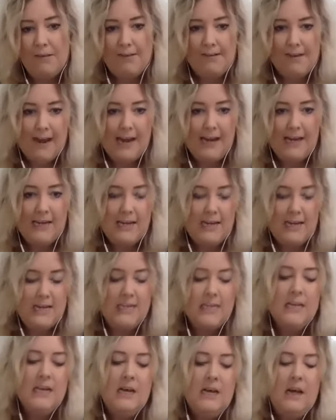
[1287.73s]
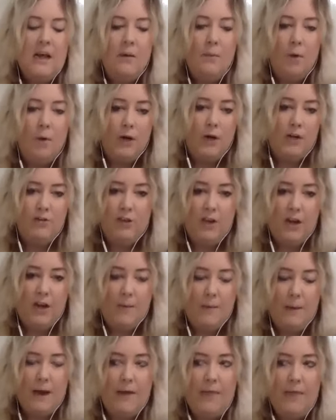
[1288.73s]
to standard? What are you doing
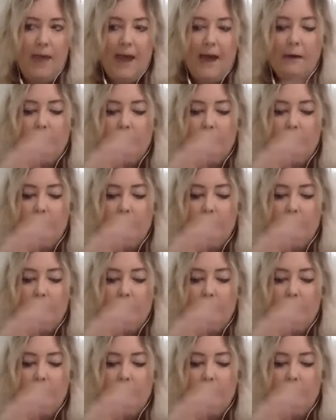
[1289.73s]
about that?